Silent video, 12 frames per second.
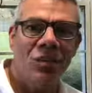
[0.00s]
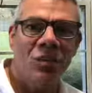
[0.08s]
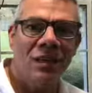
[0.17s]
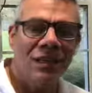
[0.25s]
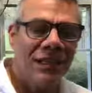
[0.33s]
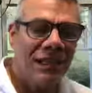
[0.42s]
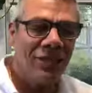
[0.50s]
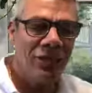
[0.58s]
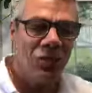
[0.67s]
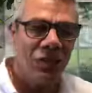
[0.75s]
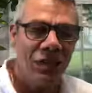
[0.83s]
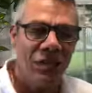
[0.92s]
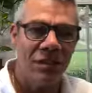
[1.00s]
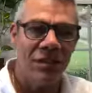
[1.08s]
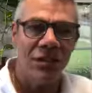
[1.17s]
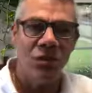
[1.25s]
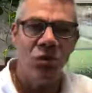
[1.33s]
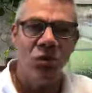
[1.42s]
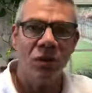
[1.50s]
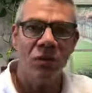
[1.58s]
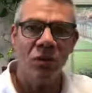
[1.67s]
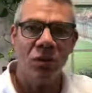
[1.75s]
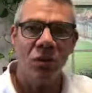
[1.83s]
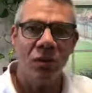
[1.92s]
what the energy is that you want
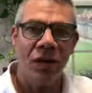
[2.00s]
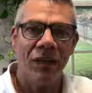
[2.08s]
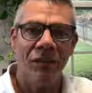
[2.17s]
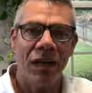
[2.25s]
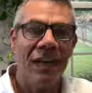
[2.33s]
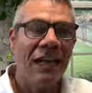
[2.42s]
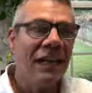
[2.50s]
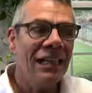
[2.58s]
to arrive at,